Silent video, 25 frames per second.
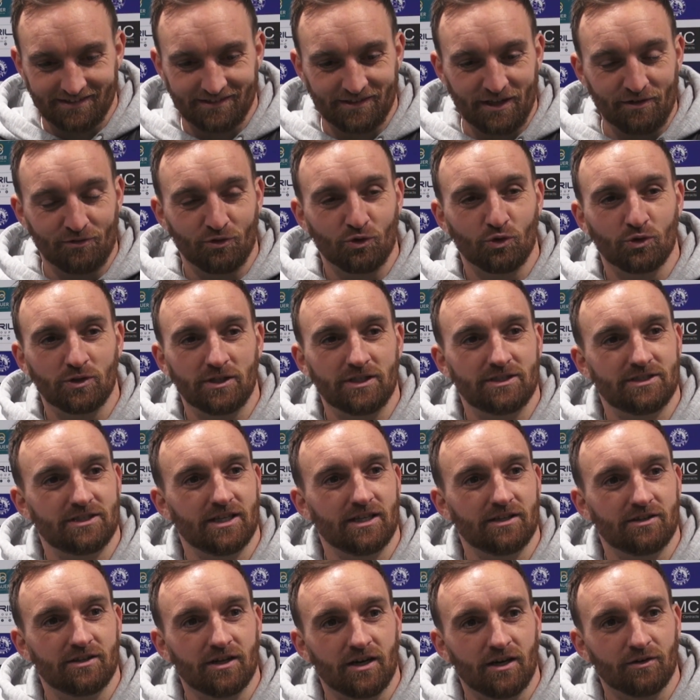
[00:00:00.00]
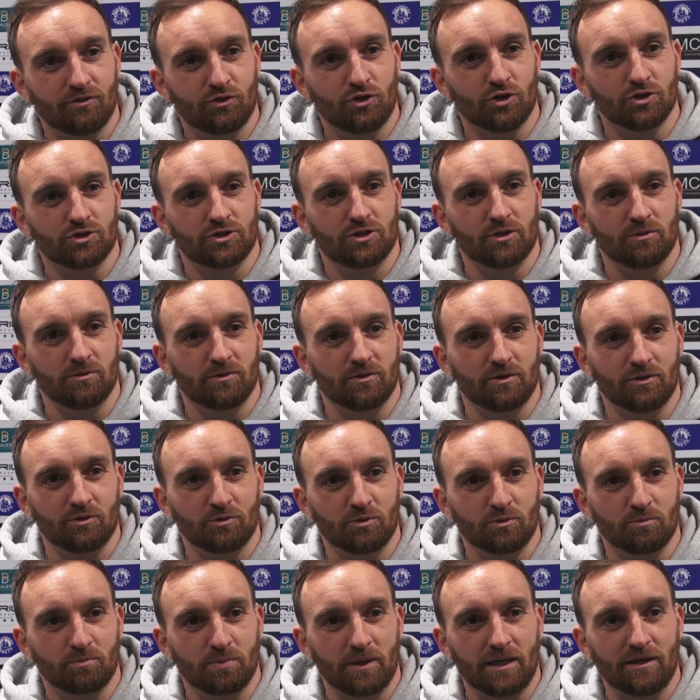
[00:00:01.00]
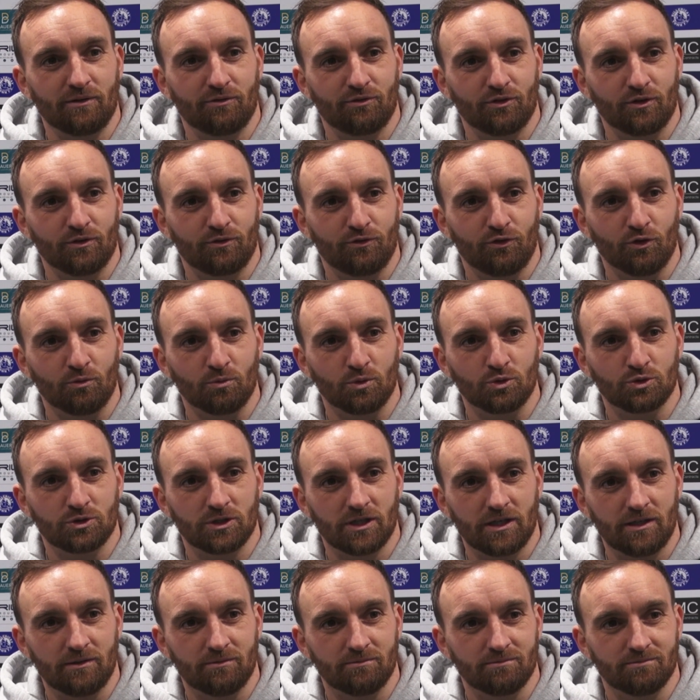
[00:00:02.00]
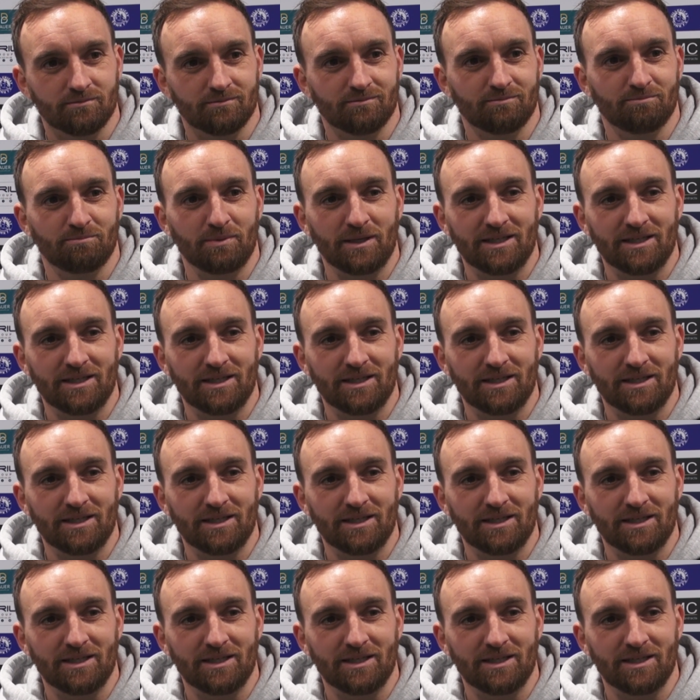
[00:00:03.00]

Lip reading: they've already said that I've got to play for the football team,